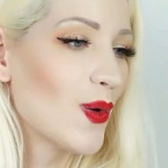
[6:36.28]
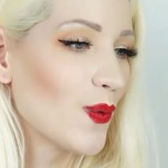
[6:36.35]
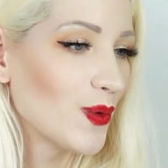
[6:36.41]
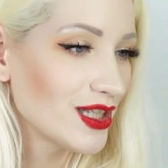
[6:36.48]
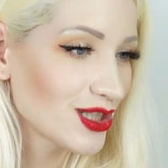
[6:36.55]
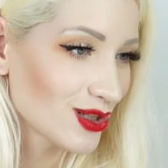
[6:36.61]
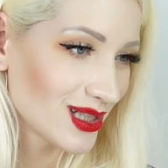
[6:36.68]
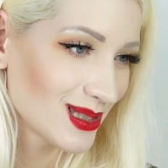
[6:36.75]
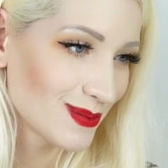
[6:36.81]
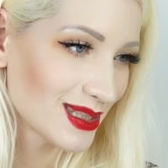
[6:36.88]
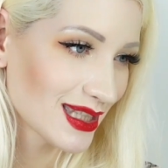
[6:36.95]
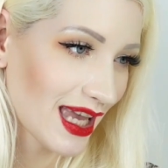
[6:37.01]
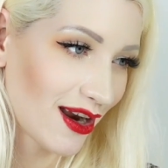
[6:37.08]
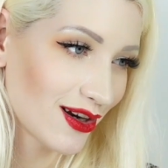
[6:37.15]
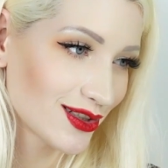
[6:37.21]
Which Christmas
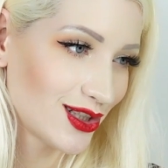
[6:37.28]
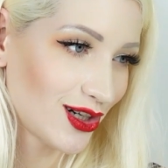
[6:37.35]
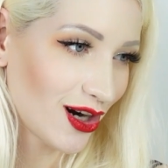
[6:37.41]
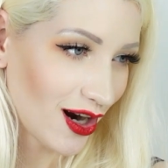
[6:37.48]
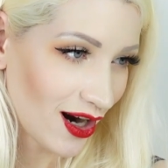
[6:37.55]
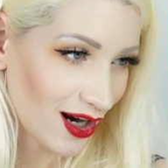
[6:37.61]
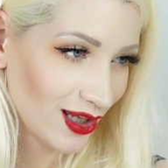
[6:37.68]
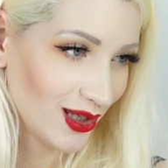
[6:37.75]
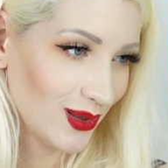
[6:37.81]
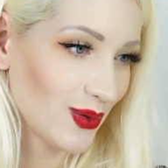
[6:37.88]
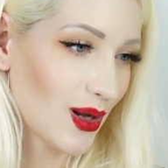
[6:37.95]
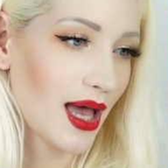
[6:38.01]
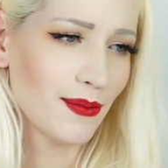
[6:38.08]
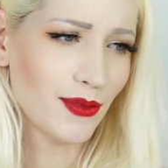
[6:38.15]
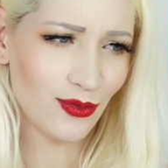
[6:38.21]
character are you?
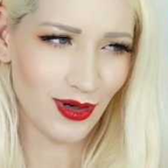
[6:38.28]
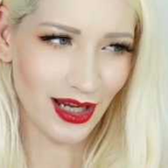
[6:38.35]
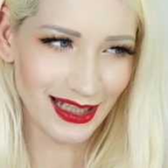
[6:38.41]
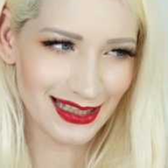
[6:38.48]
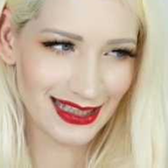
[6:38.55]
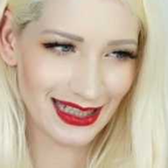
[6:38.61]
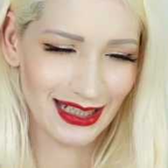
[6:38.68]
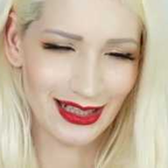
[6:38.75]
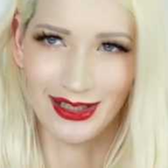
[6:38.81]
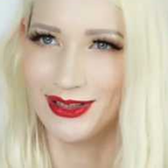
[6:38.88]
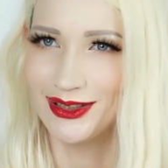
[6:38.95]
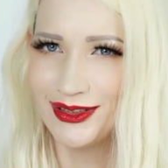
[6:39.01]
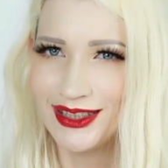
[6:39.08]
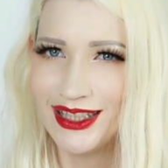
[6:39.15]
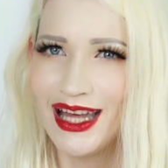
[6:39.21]
I'm a reindeer.
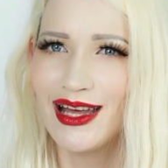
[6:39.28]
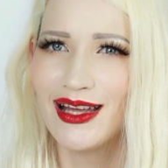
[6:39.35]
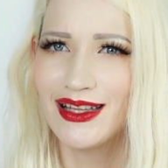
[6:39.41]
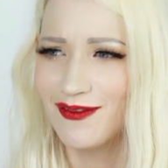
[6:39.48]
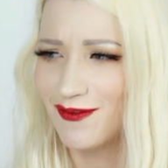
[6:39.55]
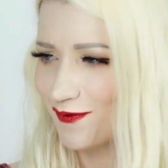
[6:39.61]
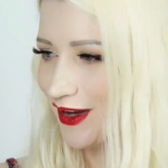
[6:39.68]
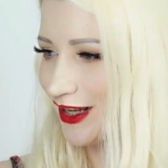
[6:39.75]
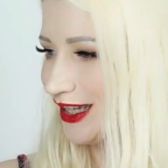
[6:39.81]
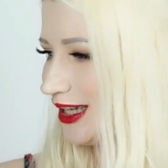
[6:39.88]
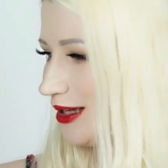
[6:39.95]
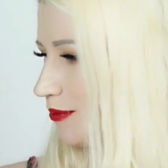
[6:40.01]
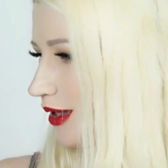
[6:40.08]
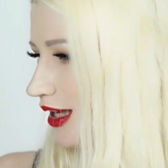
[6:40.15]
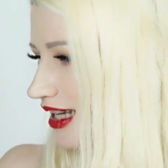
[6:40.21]

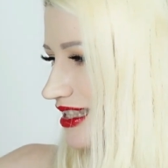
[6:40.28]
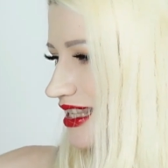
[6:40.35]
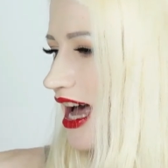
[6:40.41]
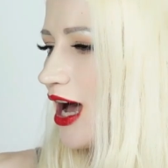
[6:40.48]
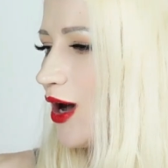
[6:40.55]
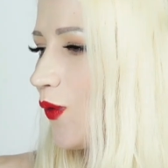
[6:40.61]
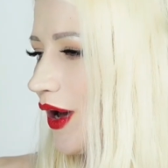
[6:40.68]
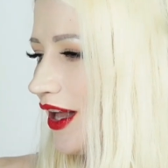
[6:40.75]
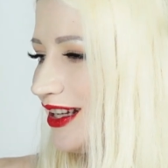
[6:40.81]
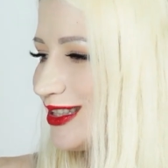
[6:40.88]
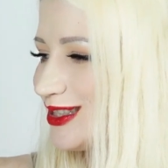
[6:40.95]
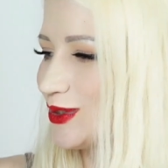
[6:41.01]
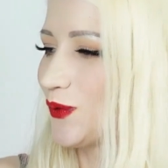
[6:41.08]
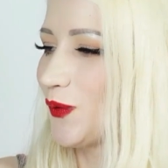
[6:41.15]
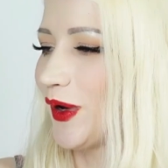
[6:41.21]
Funny, because I wanted
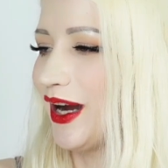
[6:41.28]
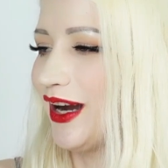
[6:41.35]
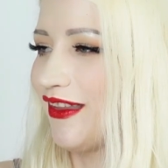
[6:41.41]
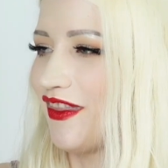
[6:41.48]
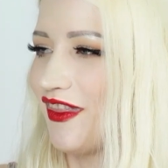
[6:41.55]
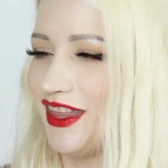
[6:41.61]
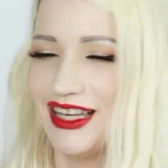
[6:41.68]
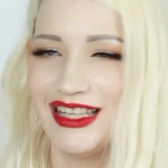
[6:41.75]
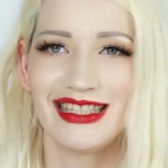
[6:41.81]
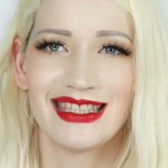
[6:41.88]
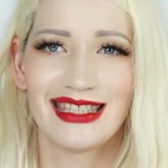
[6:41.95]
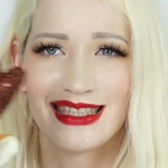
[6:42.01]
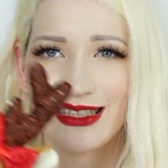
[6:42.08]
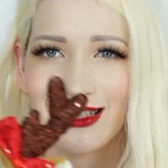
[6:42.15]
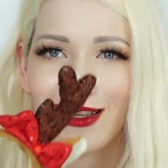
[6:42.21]
to wear
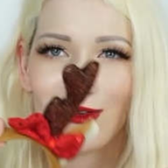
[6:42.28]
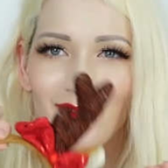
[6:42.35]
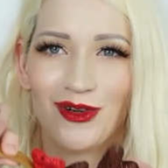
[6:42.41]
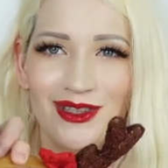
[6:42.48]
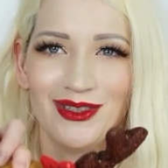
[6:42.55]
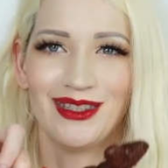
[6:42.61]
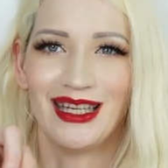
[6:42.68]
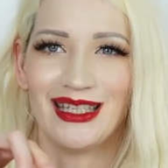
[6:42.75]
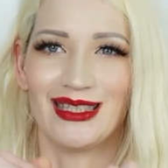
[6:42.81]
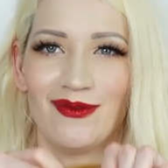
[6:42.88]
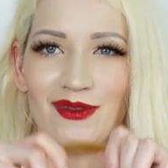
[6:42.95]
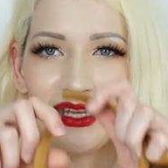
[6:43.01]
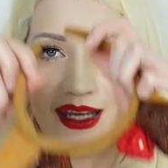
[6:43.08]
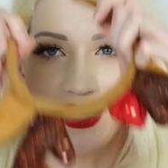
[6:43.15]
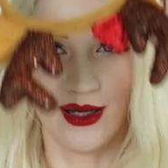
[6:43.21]
this for today's
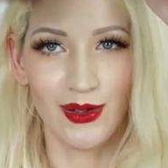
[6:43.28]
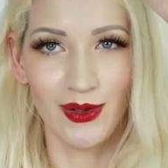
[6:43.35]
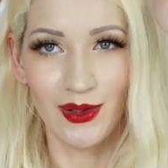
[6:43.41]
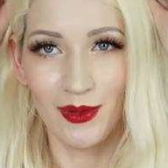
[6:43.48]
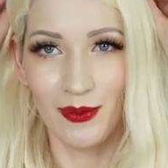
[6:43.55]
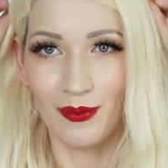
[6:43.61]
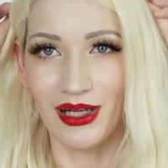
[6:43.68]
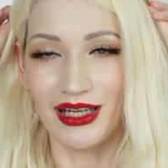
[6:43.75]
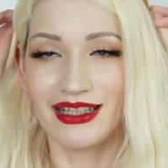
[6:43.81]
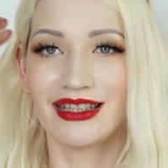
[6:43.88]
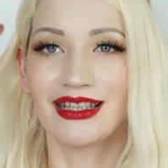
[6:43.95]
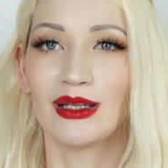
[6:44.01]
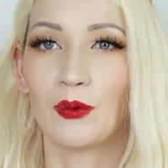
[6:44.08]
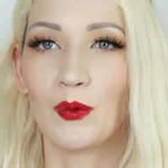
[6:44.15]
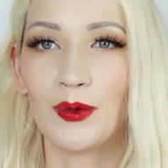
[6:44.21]
video, but
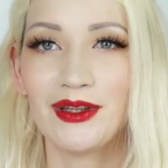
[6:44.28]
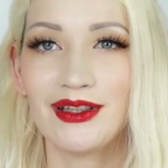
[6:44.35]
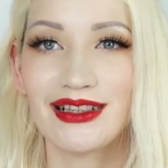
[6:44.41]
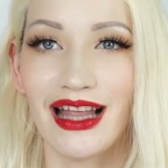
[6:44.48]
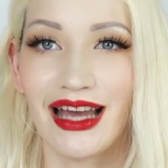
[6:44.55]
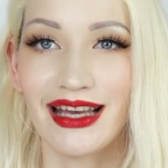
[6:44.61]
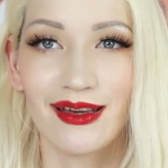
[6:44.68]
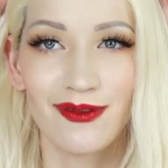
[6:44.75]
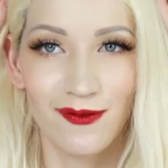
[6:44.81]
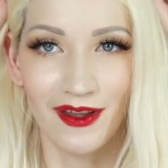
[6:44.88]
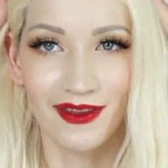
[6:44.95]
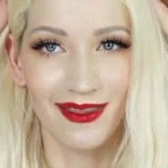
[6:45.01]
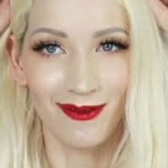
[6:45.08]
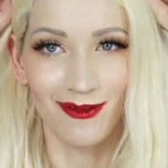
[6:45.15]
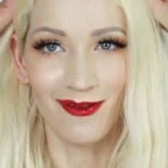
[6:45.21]
it wouldn't like
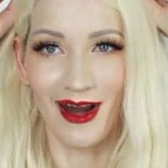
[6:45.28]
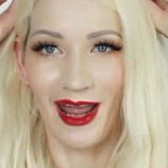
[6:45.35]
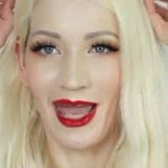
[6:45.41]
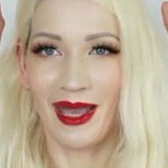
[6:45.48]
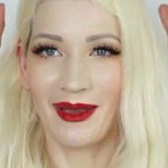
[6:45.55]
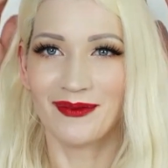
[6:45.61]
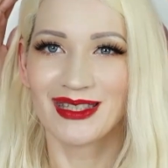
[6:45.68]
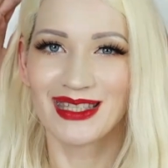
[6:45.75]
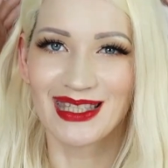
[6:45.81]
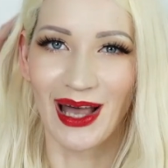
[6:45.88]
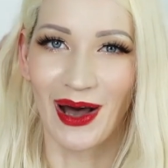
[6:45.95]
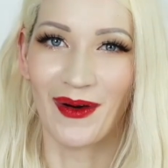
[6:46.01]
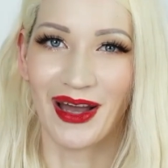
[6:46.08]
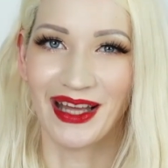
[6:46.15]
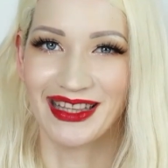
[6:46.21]
fit the frame,
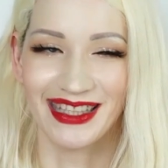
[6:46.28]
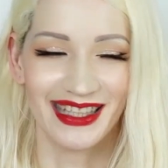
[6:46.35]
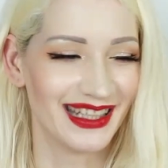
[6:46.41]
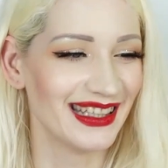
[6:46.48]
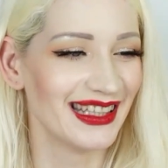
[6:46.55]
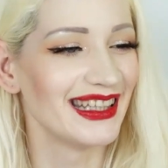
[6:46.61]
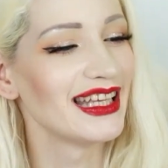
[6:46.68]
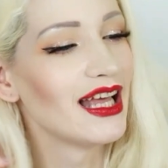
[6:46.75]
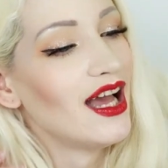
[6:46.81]
so I didn't.